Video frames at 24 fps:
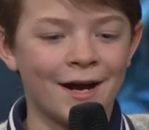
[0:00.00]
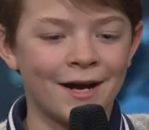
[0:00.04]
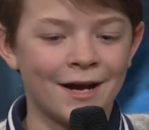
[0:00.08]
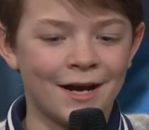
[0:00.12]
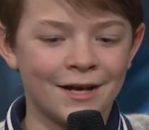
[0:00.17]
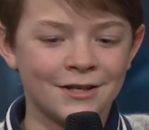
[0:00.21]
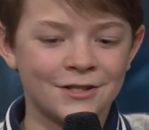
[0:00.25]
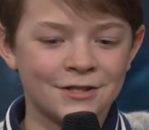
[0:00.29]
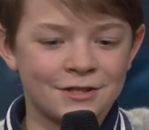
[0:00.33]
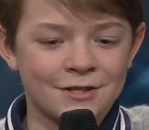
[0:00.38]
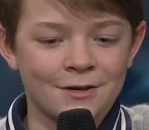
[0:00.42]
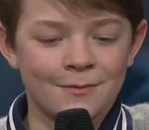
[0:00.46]
I,
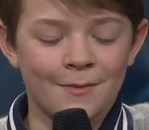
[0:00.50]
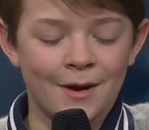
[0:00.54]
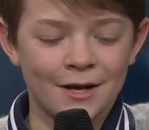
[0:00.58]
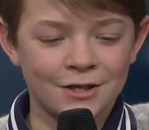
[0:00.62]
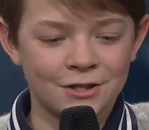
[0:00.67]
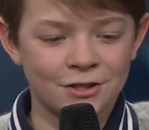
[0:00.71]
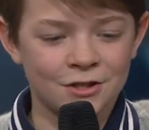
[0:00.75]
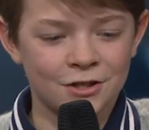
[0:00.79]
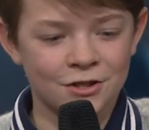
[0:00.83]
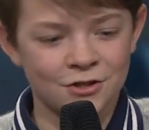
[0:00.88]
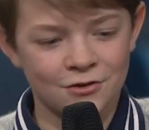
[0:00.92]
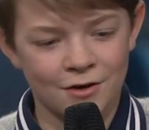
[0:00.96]
I, just
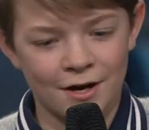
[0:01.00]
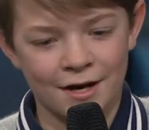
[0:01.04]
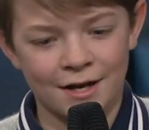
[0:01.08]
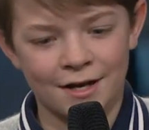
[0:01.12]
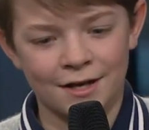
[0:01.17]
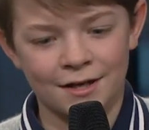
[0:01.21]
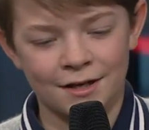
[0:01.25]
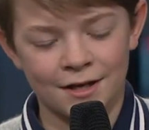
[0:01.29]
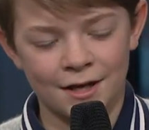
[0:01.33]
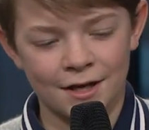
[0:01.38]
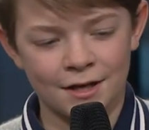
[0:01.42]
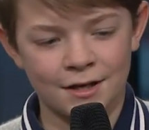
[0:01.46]
imagined the
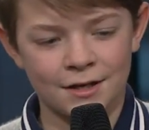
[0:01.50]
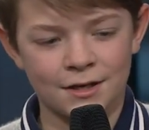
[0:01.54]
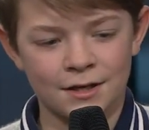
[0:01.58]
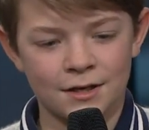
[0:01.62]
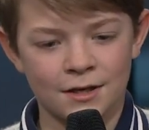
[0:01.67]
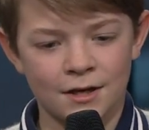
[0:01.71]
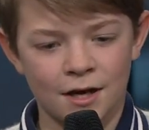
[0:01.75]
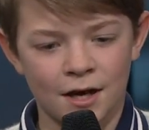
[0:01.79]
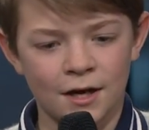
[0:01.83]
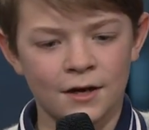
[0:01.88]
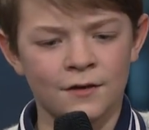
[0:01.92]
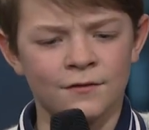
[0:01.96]
dragon like
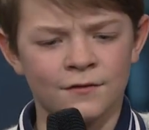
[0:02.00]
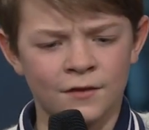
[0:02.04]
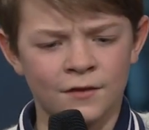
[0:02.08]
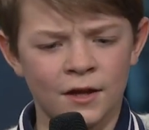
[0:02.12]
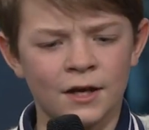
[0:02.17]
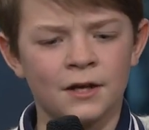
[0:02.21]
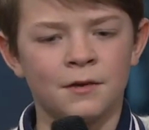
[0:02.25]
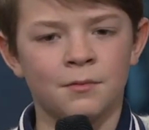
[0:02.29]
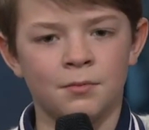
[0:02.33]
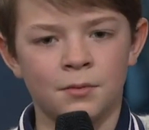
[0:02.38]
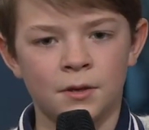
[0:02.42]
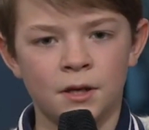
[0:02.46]
kind of
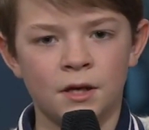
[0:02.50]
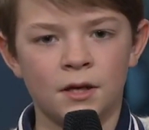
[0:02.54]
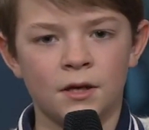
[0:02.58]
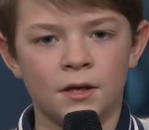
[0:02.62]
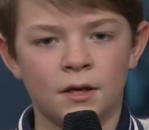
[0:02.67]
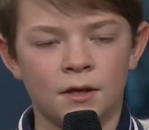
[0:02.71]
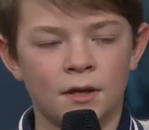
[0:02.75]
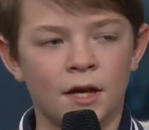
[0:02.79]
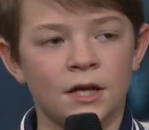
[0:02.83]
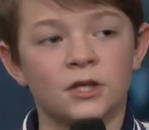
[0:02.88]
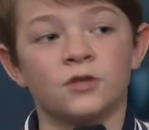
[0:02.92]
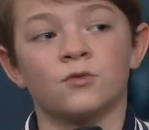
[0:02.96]
like Pete,
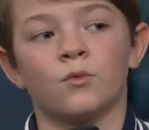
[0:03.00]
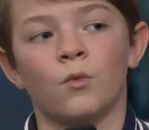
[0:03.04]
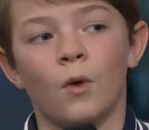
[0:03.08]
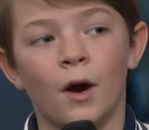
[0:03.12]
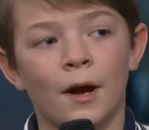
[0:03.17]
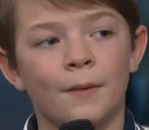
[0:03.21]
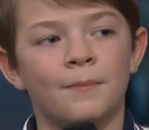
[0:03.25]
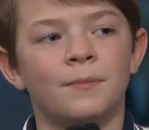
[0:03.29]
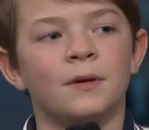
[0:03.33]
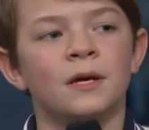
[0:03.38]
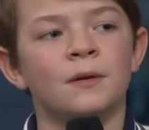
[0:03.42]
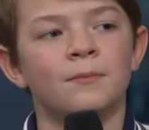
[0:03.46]
and that's
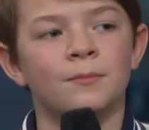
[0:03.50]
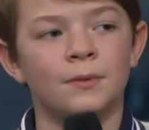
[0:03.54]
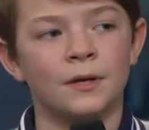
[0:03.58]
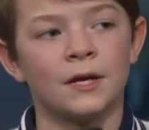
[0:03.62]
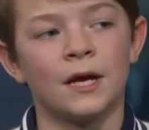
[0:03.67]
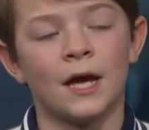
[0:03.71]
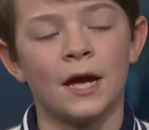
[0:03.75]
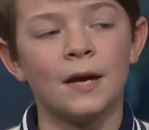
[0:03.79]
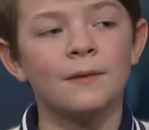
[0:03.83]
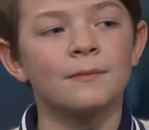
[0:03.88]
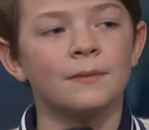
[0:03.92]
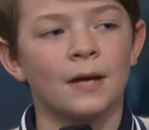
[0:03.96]
why Pete
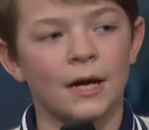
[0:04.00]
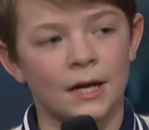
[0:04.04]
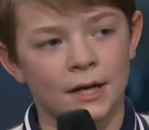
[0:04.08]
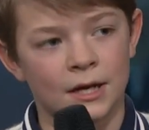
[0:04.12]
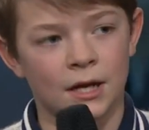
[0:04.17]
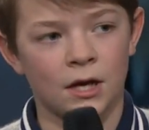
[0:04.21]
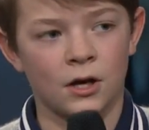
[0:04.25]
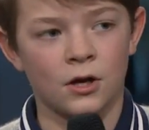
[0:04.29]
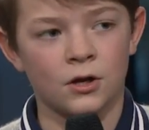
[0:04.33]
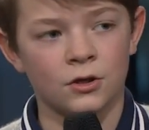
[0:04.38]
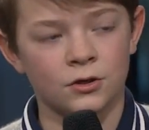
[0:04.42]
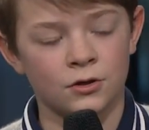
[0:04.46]
became that
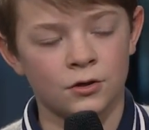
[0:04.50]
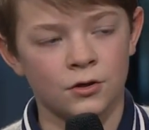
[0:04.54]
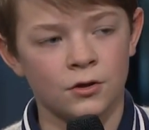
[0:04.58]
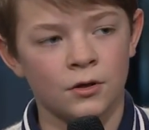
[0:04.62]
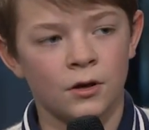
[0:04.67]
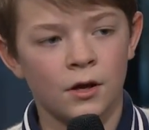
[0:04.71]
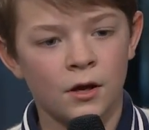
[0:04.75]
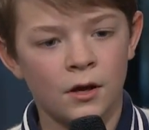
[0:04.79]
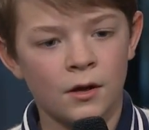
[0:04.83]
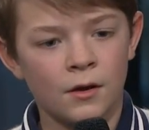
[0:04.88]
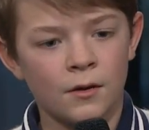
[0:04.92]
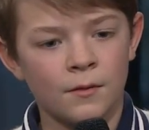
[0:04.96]
character
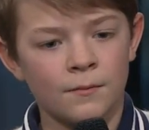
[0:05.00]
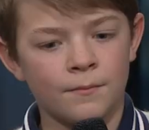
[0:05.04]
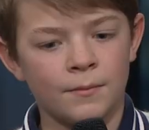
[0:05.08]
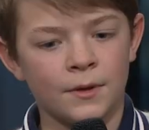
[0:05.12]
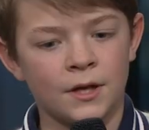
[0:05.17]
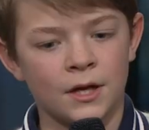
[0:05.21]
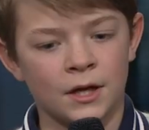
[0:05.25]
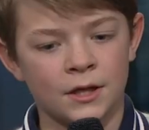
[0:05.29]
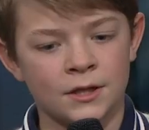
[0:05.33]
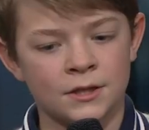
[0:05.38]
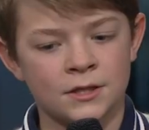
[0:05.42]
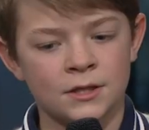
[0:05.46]
mm.
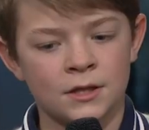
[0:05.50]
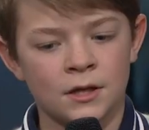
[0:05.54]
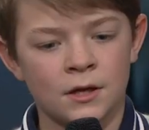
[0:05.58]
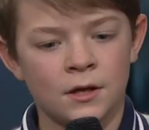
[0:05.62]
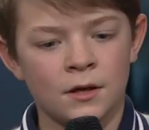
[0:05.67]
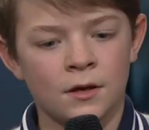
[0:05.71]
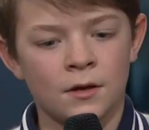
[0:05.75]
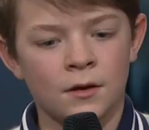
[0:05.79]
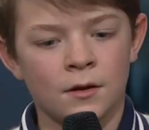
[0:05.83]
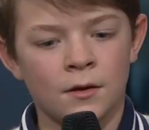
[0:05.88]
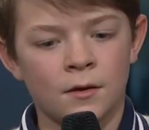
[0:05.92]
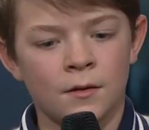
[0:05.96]
because
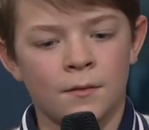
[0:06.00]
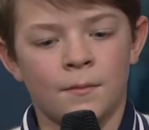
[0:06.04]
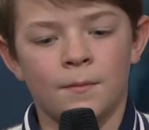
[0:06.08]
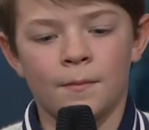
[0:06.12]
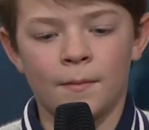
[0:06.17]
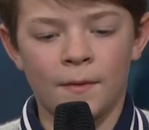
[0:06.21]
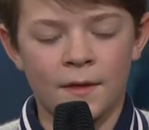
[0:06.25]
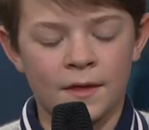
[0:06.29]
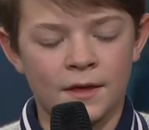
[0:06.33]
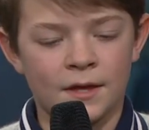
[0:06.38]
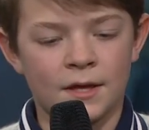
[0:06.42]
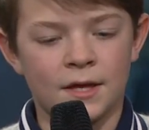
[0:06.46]

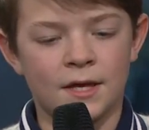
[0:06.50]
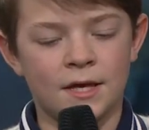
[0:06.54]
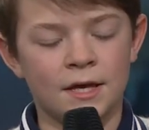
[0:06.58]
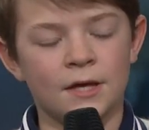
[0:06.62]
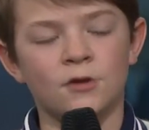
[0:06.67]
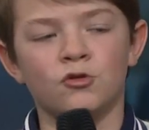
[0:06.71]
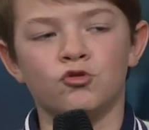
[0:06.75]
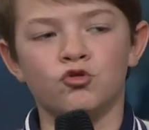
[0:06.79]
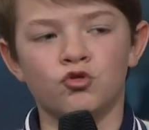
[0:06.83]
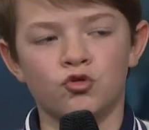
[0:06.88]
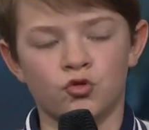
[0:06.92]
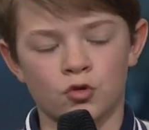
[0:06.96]

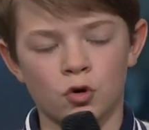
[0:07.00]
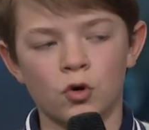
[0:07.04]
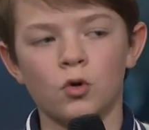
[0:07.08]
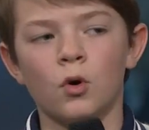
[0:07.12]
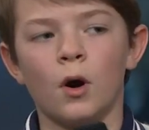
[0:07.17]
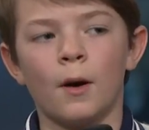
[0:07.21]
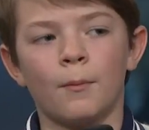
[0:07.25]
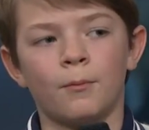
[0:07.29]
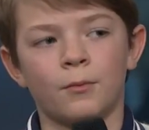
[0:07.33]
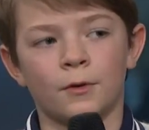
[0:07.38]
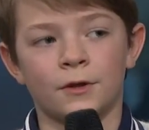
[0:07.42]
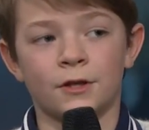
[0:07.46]
he grew
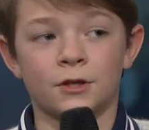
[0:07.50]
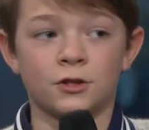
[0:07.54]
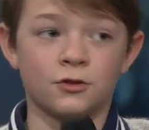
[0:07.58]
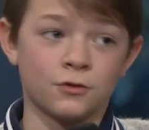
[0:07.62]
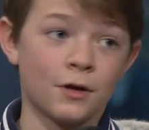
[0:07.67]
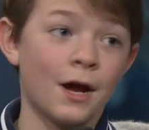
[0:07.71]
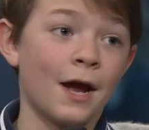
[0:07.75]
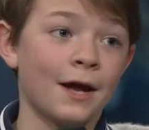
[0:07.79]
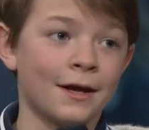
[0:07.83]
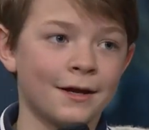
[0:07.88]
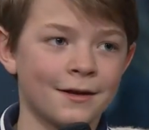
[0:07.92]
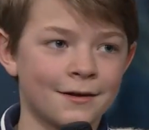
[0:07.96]
up with a
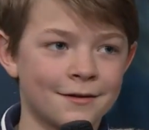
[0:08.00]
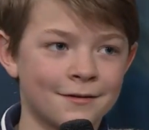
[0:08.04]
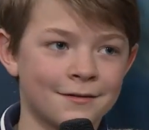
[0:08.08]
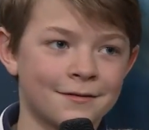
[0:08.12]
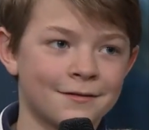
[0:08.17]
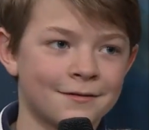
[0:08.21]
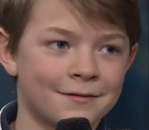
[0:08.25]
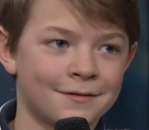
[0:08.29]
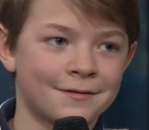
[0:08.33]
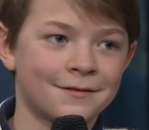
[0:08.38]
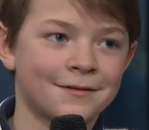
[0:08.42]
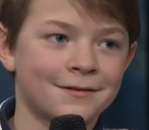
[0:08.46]
dragon.
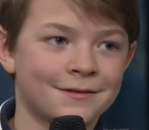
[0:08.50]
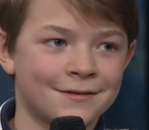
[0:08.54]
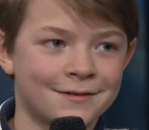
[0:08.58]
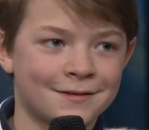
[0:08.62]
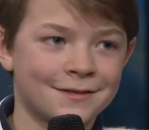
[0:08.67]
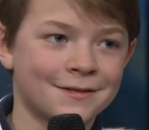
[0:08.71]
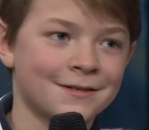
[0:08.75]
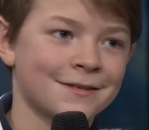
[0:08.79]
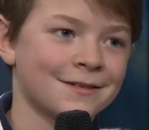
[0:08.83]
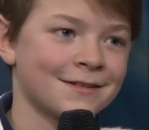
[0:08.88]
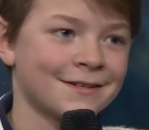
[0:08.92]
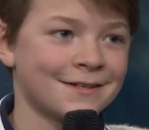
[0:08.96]

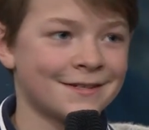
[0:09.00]
Mm.